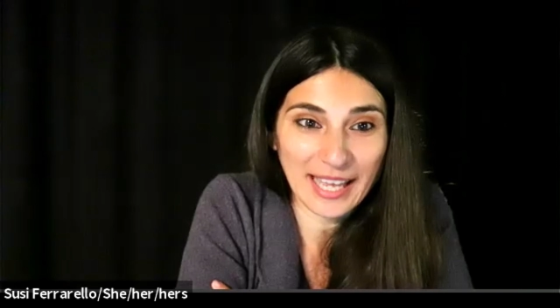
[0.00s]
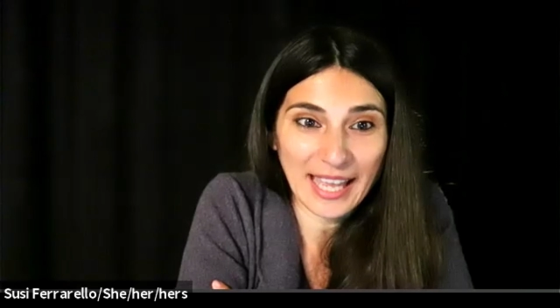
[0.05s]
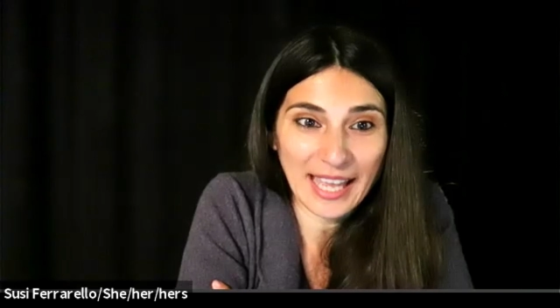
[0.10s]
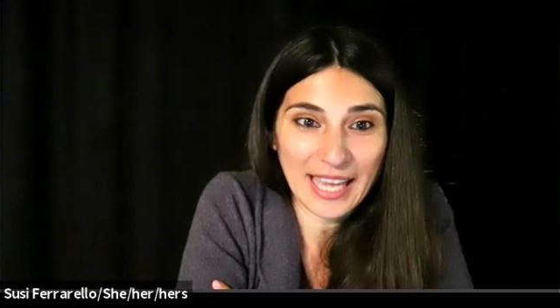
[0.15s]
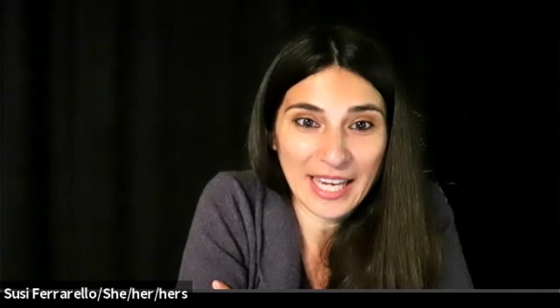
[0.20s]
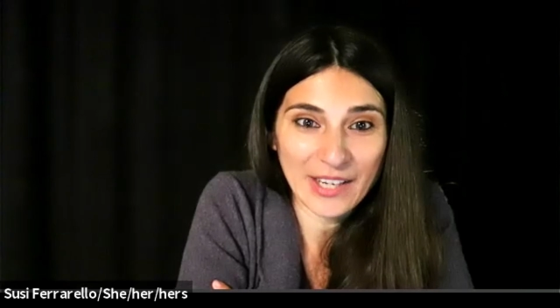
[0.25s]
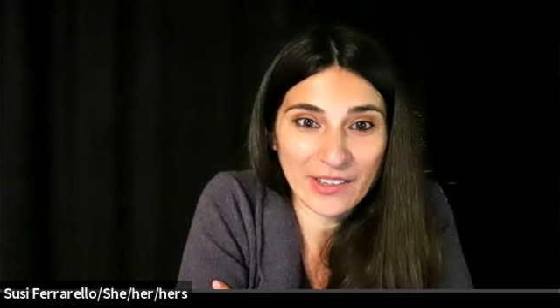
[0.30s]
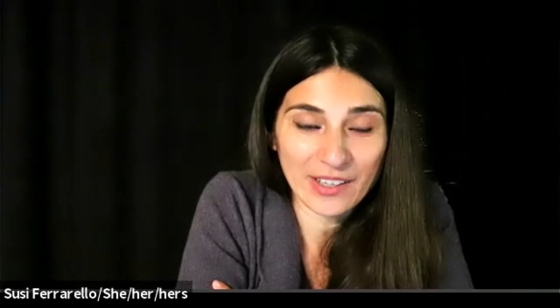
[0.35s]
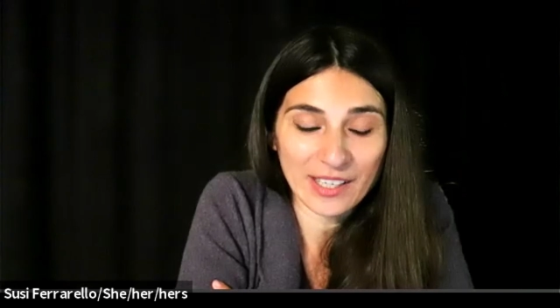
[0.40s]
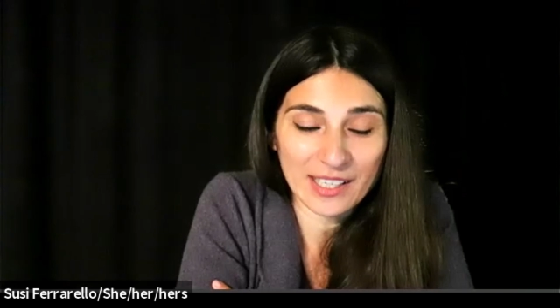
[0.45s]

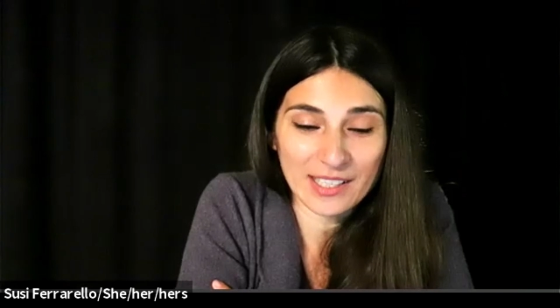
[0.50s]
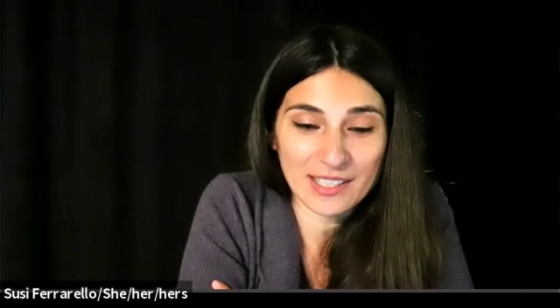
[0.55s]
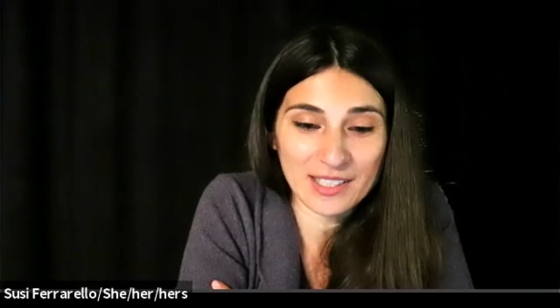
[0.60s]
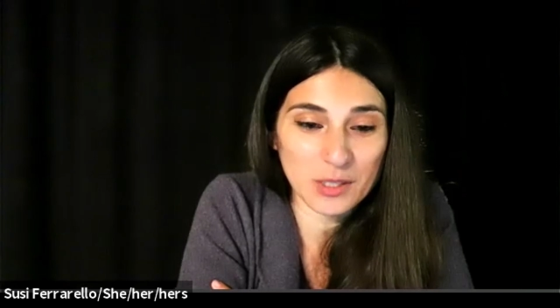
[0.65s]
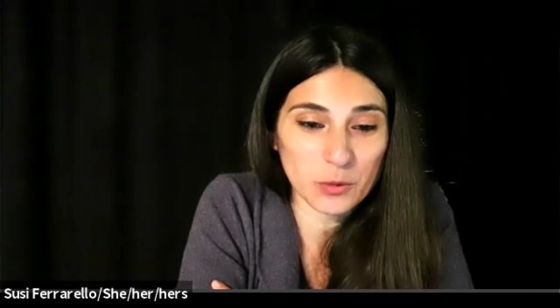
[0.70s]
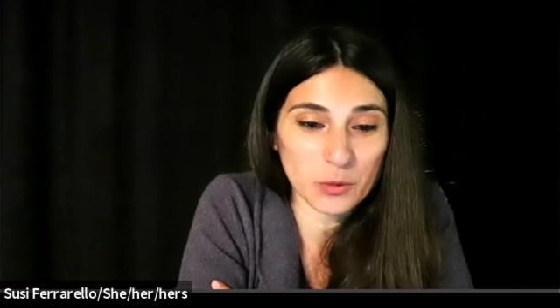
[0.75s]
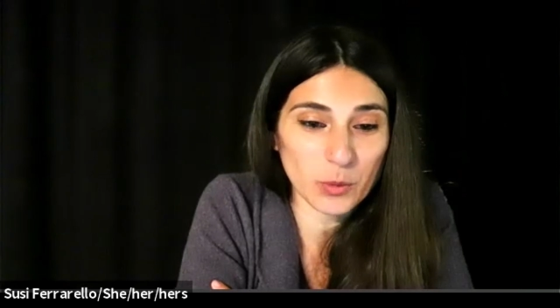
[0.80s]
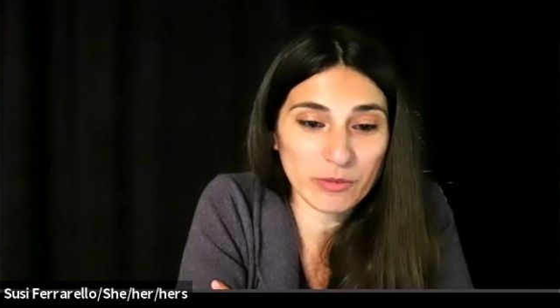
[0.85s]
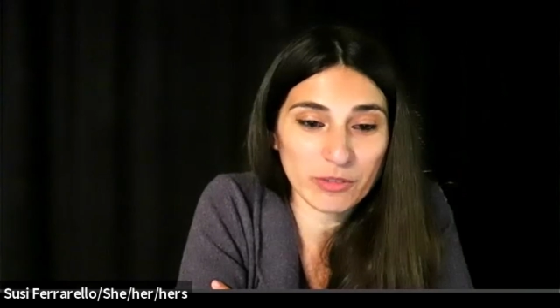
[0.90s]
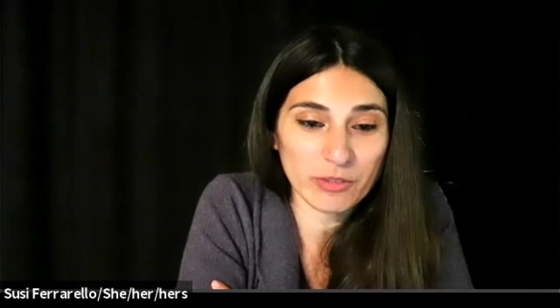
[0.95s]
areas
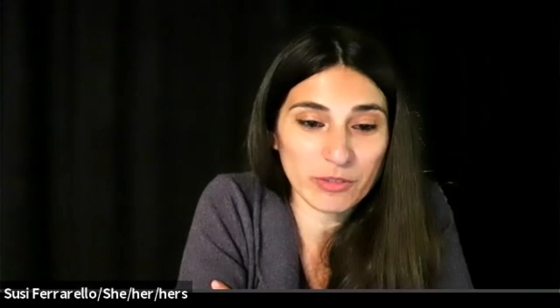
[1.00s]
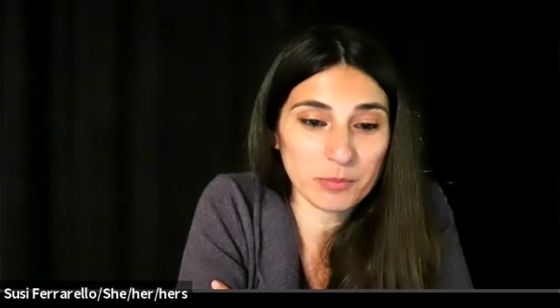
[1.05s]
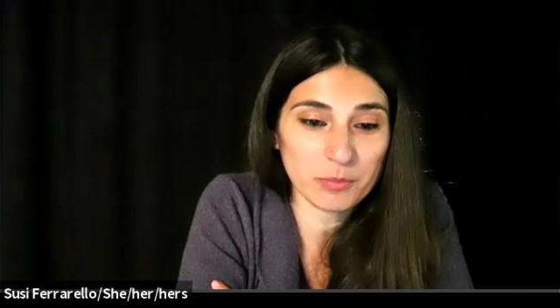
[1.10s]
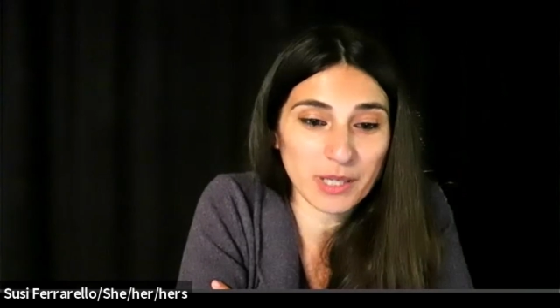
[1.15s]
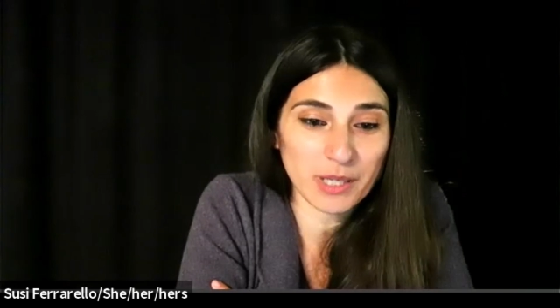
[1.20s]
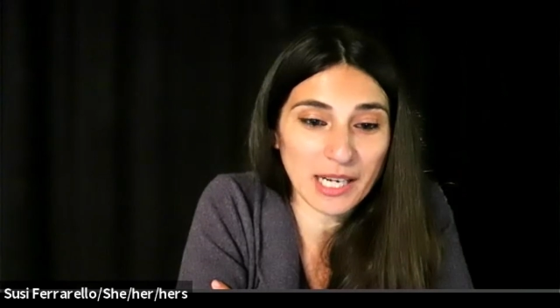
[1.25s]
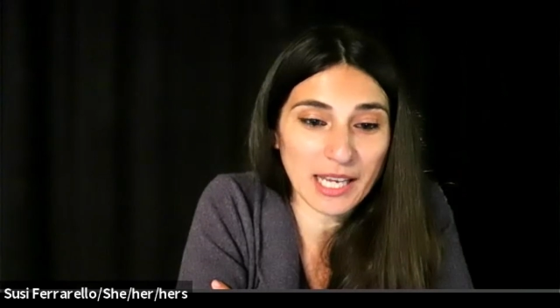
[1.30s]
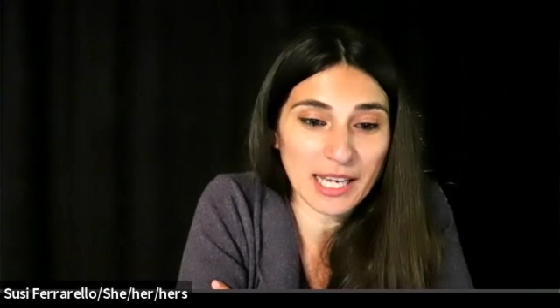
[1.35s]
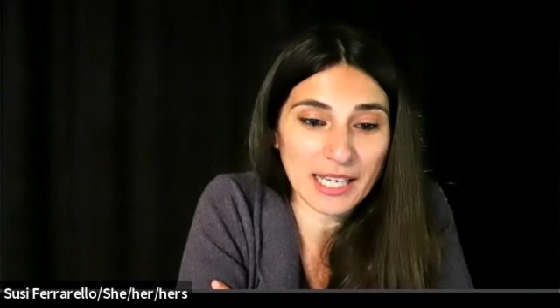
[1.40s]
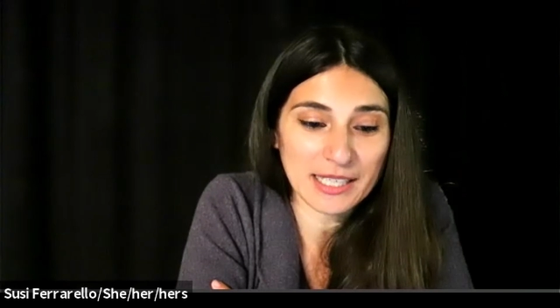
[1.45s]
we
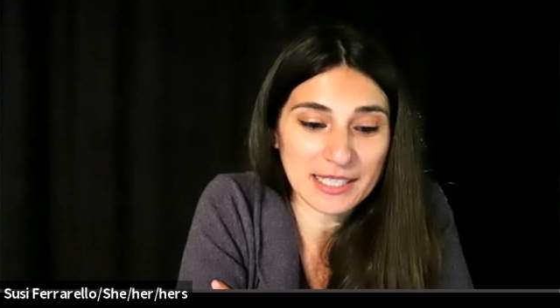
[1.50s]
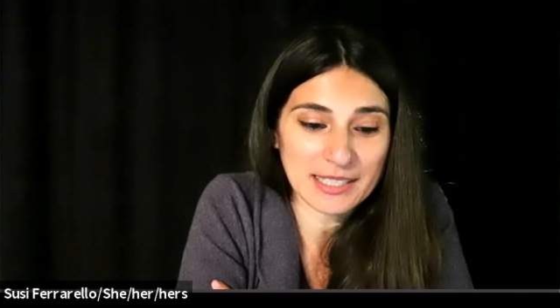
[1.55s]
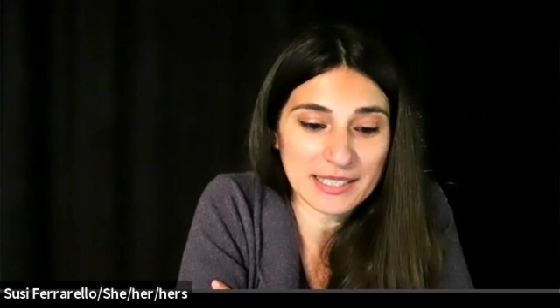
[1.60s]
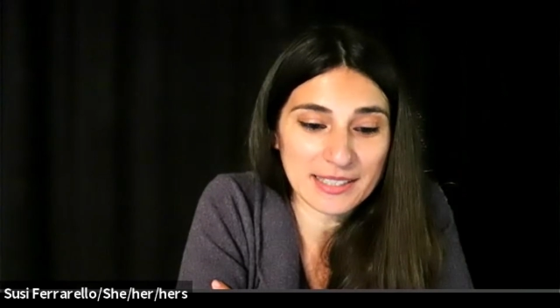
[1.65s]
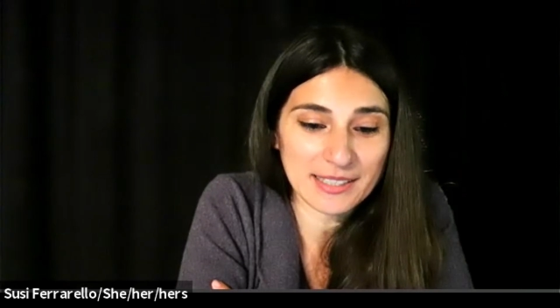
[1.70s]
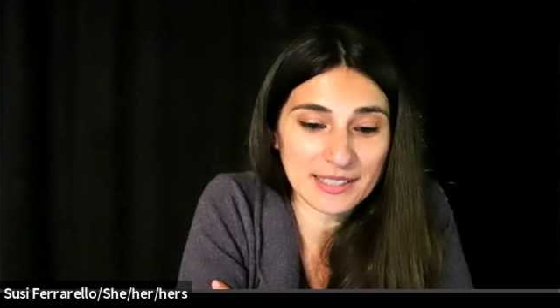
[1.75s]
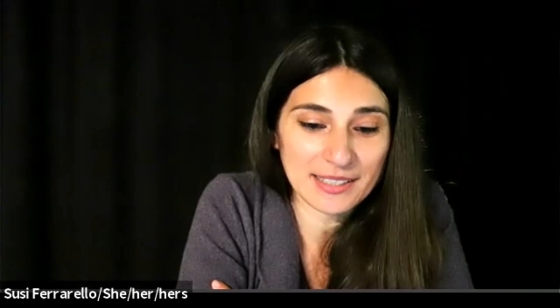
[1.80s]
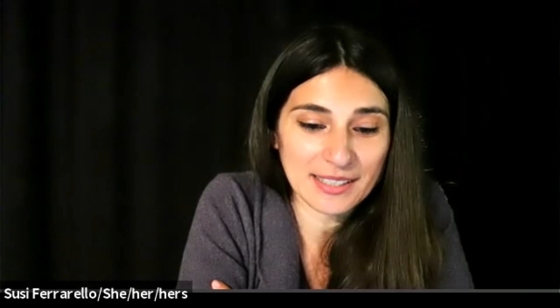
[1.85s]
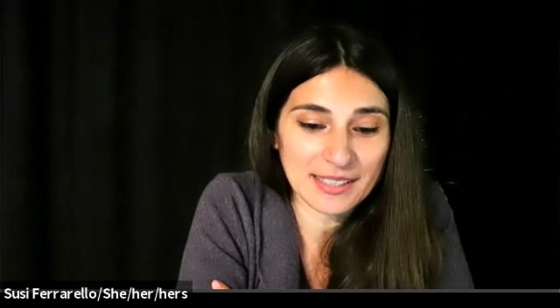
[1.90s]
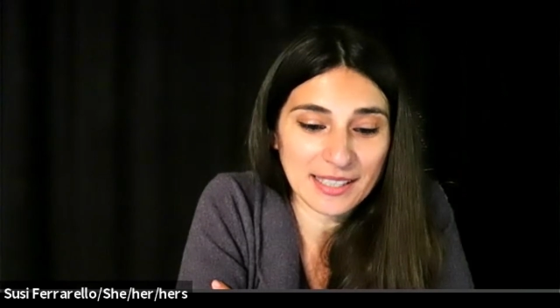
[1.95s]

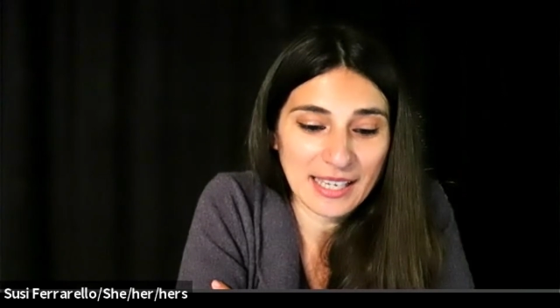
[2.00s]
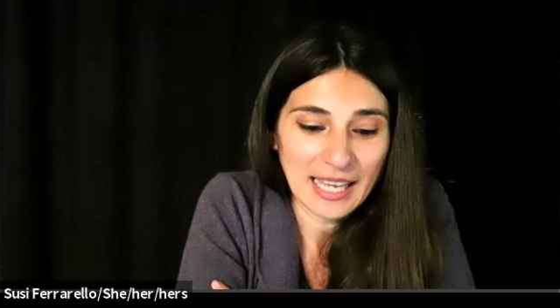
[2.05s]
verbalized.